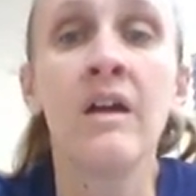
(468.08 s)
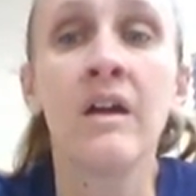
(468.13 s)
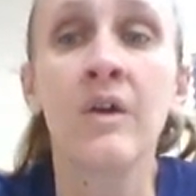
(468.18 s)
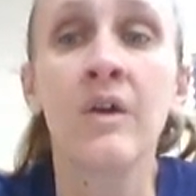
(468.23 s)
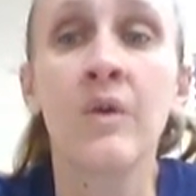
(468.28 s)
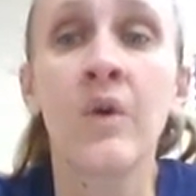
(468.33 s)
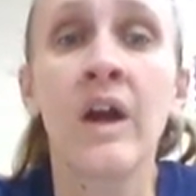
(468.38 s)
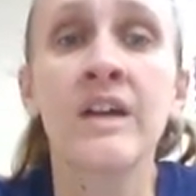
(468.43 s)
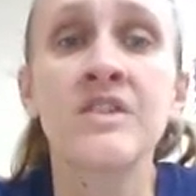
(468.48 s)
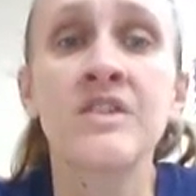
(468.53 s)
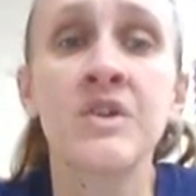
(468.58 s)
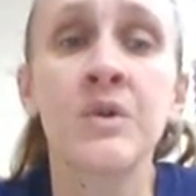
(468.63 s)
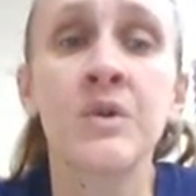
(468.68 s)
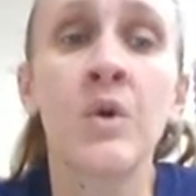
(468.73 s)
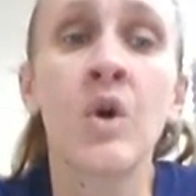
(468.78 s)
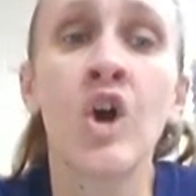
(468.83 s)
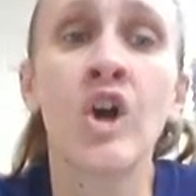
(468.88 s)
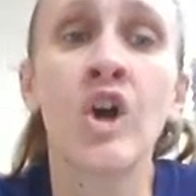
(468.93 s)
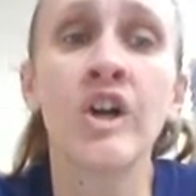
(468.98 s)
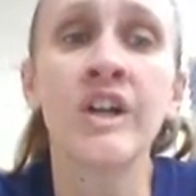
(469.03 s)
Okay. So
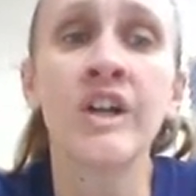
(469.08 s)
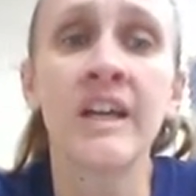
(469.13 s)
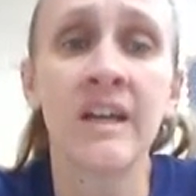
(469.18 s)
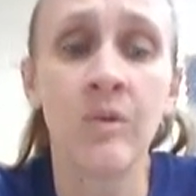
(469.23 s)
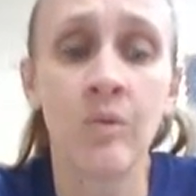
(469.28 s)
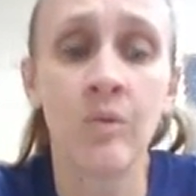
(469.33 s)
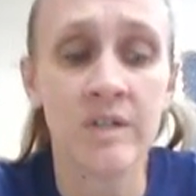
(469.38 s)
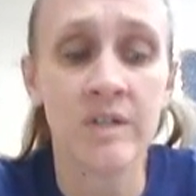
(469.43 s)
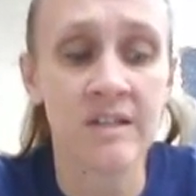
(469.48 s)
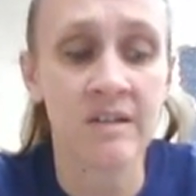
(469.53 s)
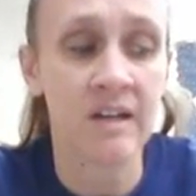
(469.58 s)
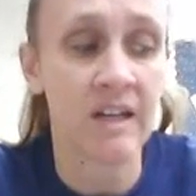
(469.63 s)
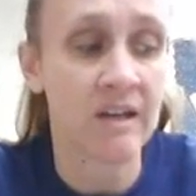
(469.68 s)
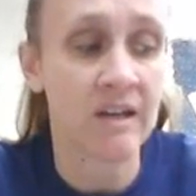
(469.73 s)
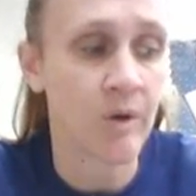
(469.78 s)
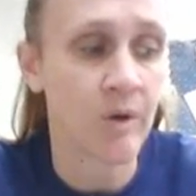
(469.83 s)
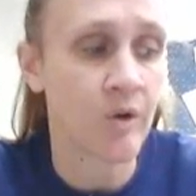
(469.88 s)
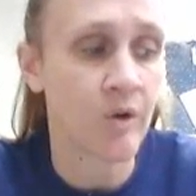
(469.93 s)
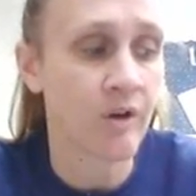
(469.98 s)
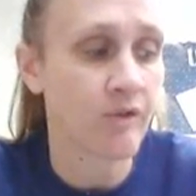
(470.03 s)
Carnegie was an
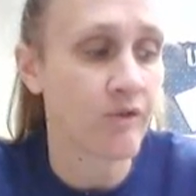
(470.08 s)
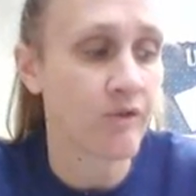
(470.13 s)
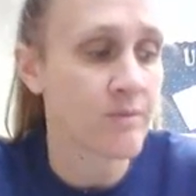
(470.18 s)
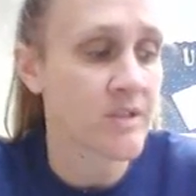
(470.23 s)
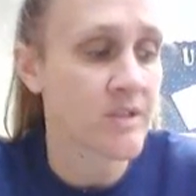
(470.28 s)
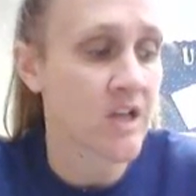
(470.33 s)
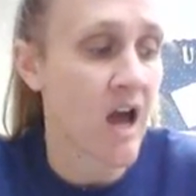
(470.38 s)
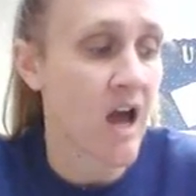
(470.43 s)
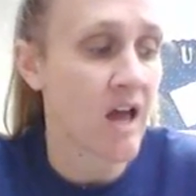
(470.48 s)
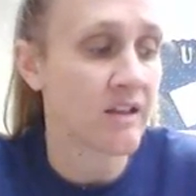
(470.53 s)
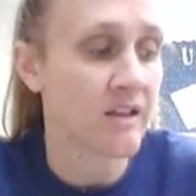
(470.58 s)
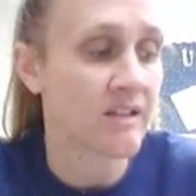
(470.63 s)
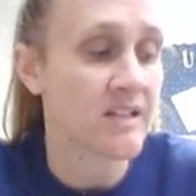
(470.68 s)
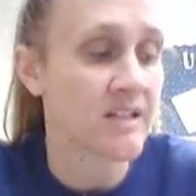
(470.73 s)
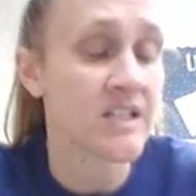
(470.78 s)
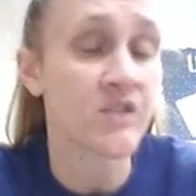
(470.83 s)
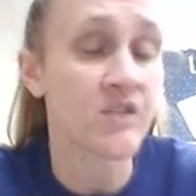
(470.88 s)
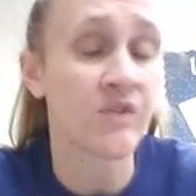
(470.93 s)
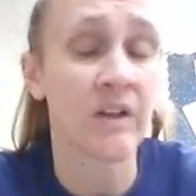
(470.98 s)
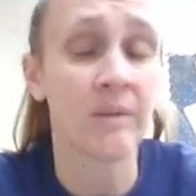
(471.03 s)
immigrant from Scotland.
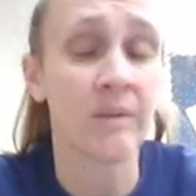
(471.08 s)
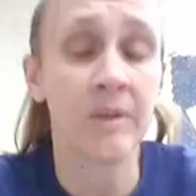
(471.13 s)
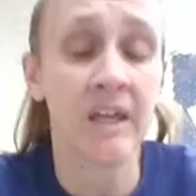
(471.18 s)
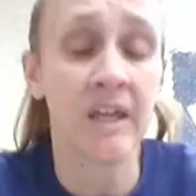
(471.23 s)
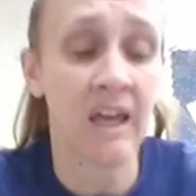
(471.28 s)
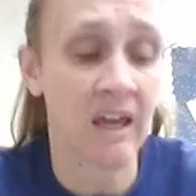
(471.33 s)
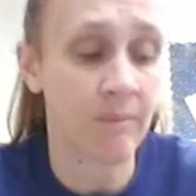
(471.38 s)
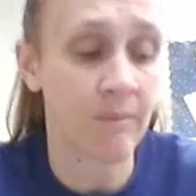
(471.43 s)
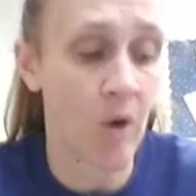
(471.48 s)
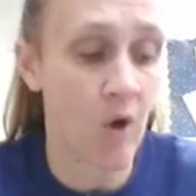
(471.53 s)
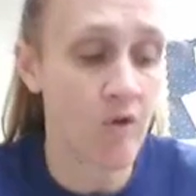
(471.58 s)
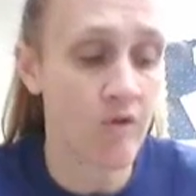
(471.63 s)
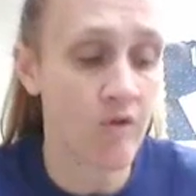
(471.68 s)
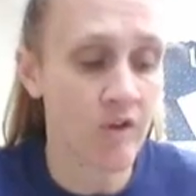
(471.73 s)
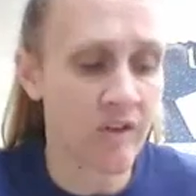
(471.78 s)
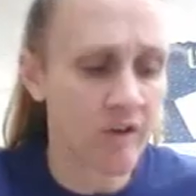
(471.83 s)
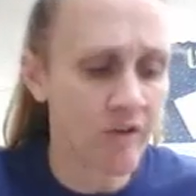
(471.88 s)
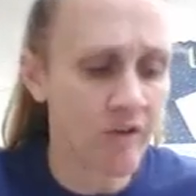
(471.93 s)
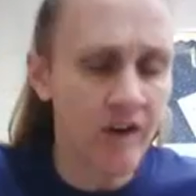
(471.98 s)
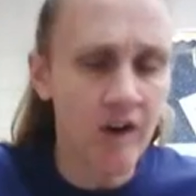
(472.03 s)
His family came over.
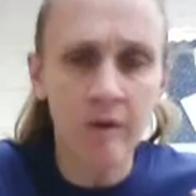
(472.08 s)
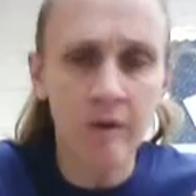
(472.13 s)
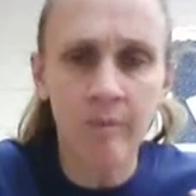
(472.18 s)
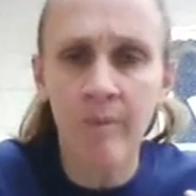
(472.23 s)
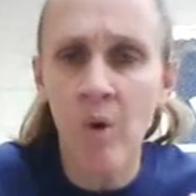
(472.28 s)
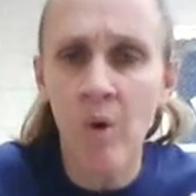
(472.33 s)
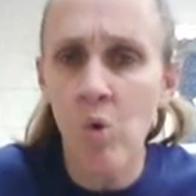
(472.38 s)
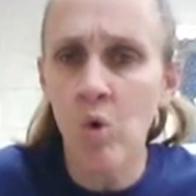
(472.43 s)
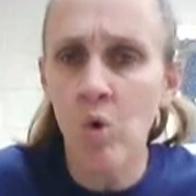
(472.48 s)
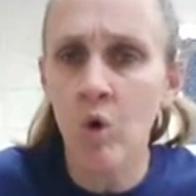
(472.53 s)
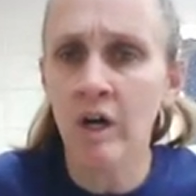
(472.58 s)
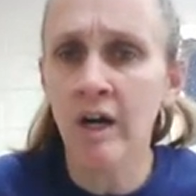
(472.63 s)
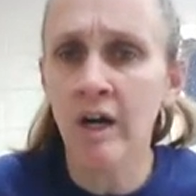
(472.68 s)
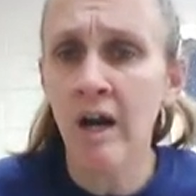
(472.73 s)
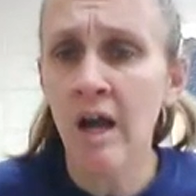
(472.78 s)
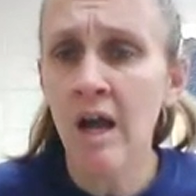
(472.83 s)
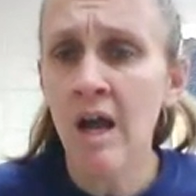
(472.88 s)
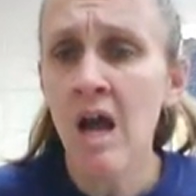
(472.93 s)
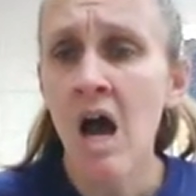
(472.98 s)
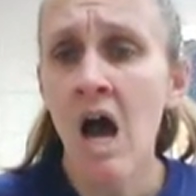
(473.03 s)
They're very poor.
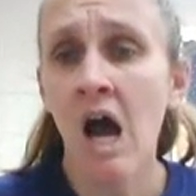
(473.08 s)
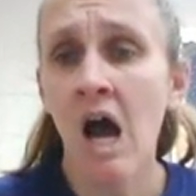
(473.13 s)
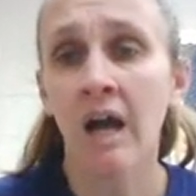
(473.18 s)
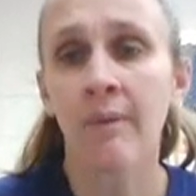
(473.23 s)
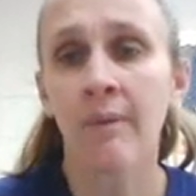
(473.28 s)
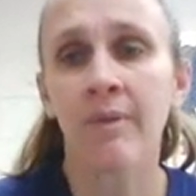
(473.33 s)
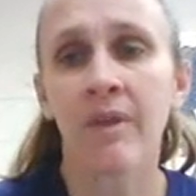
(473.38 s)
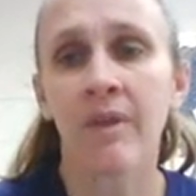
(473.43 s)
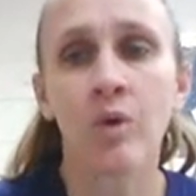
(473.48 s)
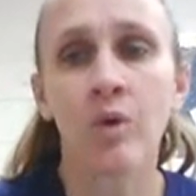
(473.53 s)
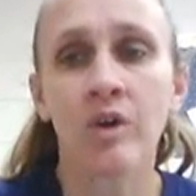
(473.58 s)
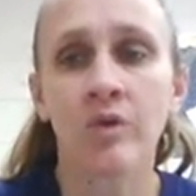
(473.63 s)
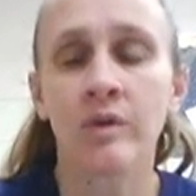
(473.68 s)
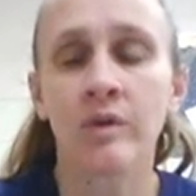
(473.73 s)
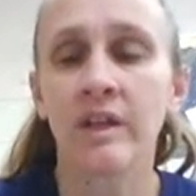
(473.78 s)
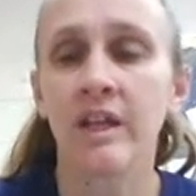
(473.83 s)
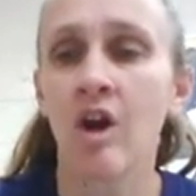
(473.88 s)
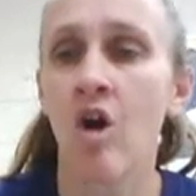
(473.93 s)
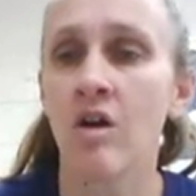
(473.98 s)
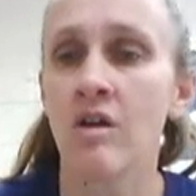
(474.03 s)
They worked
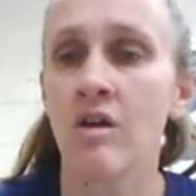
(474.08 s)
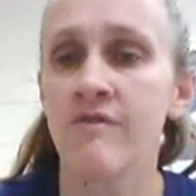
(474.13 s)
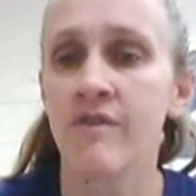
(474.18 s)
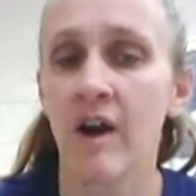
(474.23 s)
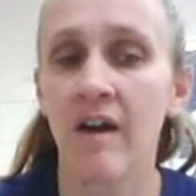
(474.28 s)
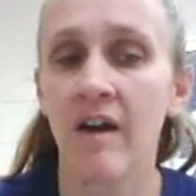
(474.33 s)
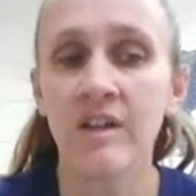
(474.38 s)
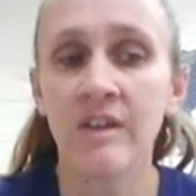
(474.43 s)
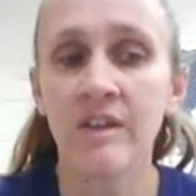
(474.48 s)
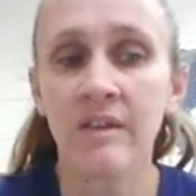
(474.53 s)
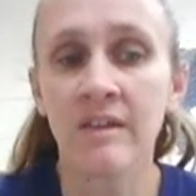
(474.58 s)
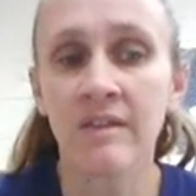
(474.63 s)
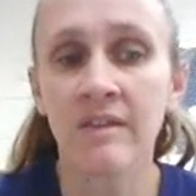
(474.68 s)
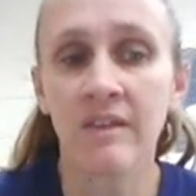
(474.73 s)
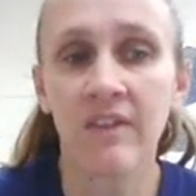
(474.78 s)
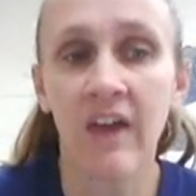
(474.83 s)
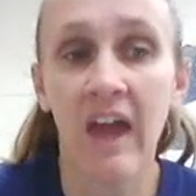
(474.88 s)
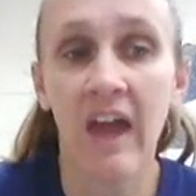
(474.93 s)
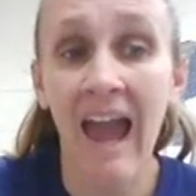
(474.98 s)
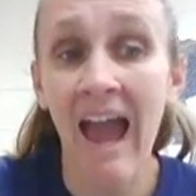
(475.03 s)
really hard for everything
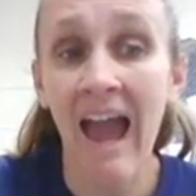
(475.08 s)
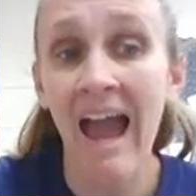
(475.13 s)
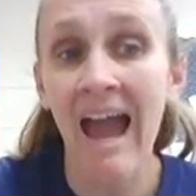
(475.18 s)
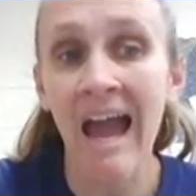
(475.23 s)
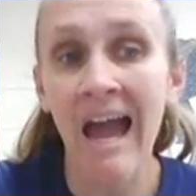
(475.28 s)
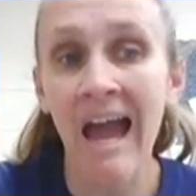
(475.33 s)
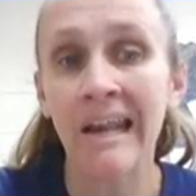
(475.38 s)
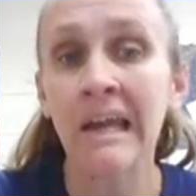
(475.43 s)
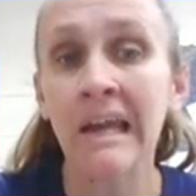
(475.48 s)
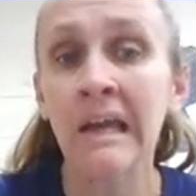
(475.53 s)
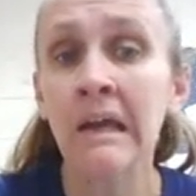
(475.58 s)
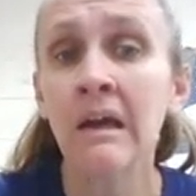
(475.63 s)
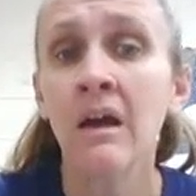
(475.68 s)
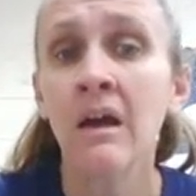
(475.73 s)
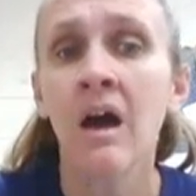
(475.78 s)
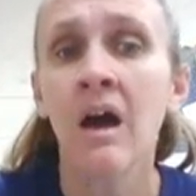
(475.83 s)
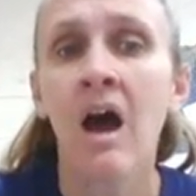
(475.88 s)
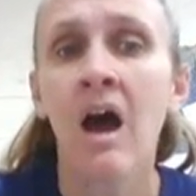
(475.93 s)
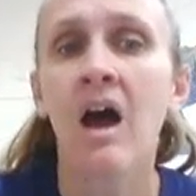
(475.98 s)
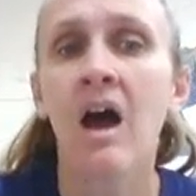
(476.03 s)
that they had.
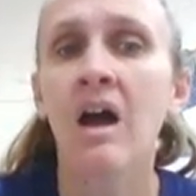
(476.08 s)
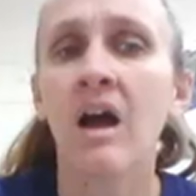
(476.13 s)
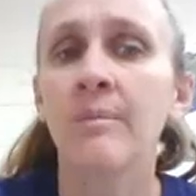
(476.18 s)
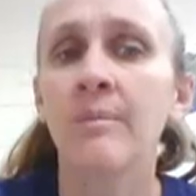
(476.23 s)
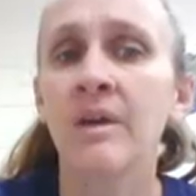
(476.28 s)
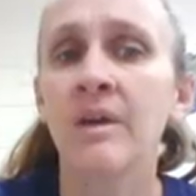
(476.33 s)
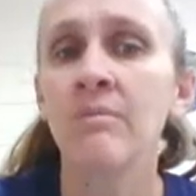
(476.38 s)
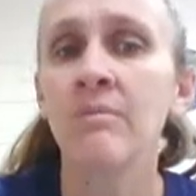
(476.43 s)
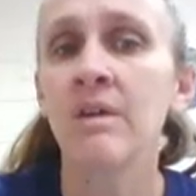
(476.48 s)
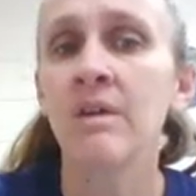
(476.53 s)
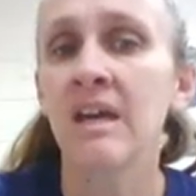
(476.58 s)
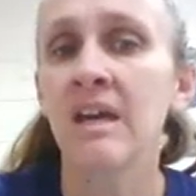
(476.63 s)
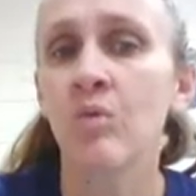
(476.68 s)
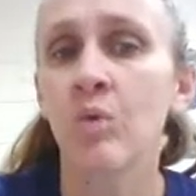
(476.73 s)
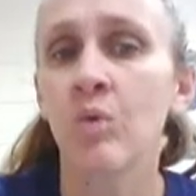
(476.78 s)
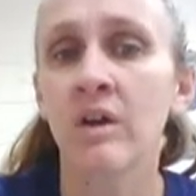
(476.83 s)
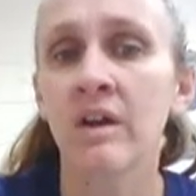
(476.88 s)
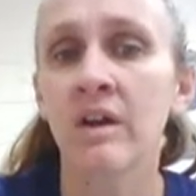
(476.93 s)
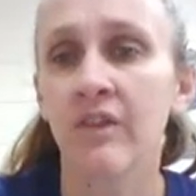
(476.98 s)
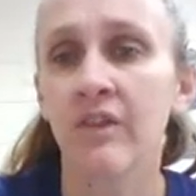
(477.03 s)
He began
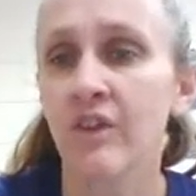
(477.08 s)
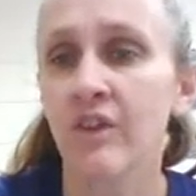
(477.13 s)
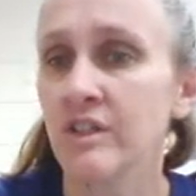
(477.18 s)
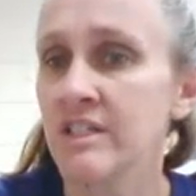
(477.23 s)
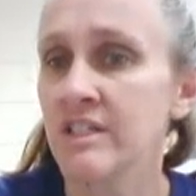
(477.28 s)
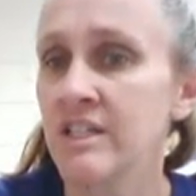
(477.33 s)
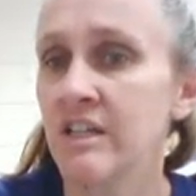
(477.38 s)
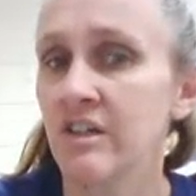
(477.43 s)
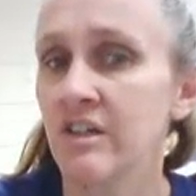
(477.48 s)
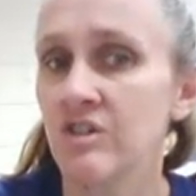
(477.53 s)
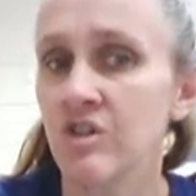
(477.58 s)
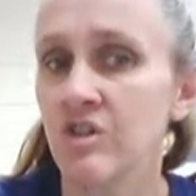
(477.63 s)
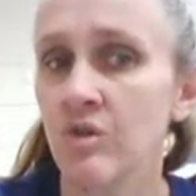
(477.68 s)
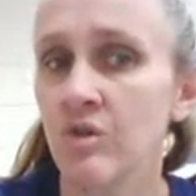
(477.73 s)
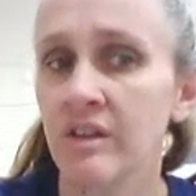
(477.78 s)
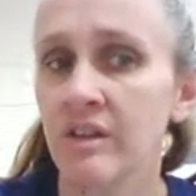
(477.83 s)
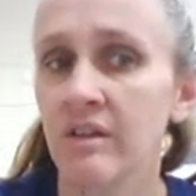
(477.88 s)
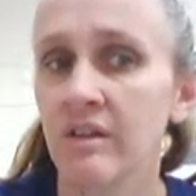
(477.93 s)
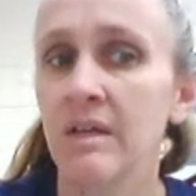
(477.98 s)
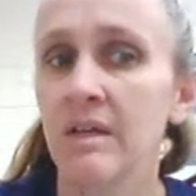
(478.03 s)
working at 13 years
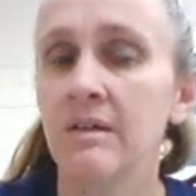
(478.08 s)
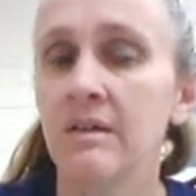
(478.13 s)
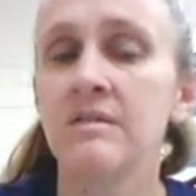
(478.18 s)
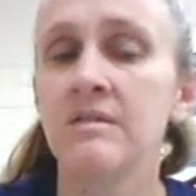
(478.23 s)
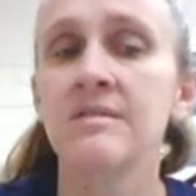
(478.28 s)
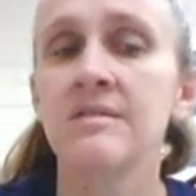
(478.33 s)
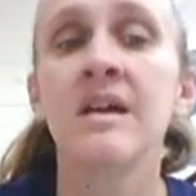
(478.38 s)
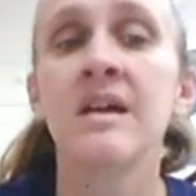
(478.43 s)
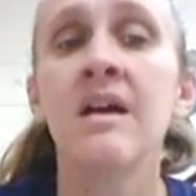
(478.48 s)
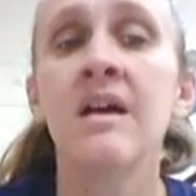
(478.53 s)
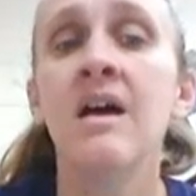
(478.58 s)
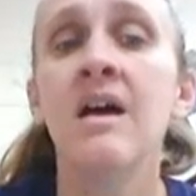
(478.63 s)
old in the mills.